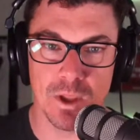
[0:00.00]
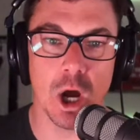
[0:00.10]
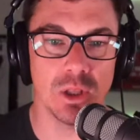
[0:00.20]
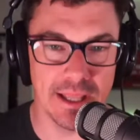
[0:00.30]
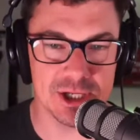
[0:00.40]

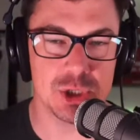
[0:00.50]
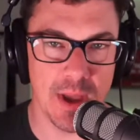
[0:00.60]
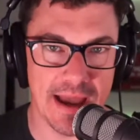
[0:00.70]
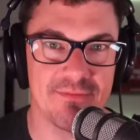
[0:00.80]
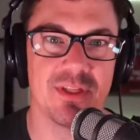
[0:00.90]
unless you
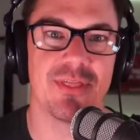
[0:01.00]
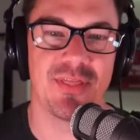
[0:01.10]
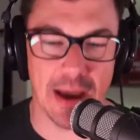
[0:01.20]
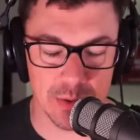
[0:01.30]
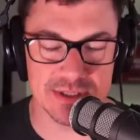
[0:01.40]
have the
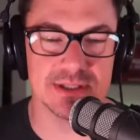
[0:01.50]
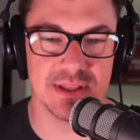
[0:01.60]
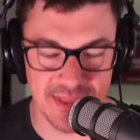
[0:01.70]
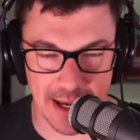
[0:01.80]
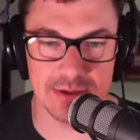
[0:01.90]
thousands
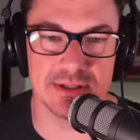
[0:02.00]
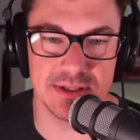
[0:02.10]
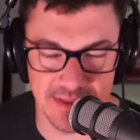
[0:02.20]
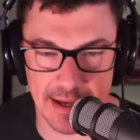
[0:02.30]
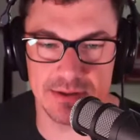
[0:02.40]
and thousands
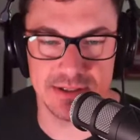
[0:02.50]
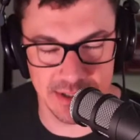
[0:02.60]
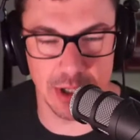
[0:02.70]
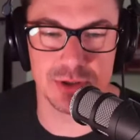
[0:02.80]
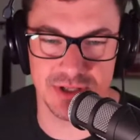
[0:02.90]
and thousands
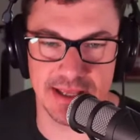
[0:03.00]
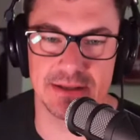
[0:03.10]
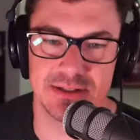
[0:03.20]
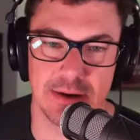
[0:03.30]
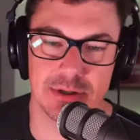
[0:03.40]
and hundreds
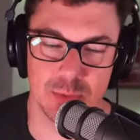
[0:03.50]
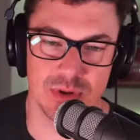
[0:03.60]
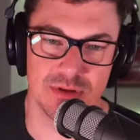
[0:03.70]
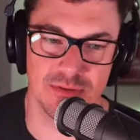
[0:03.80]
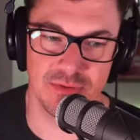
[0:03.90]
of $1,000s
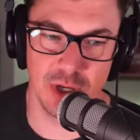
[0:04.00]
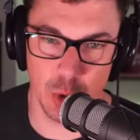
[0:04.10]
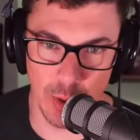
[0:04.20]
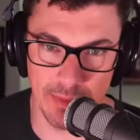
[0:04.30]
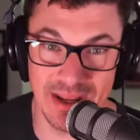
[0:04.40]
worth of
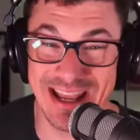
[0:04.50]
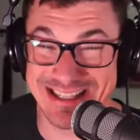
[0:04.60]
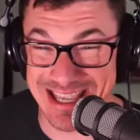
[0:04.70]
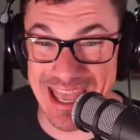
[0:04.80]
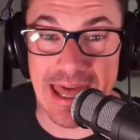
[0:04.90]
equipment.
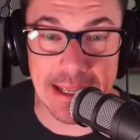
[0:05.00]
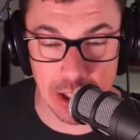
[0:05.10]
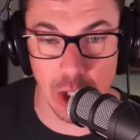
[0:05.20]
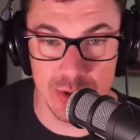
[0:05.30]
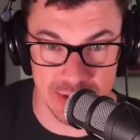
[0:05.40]
It's getting
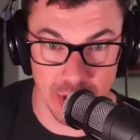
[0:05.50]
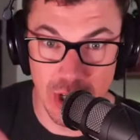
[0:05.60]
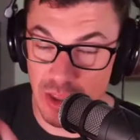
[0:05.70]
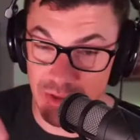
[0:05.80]
closer.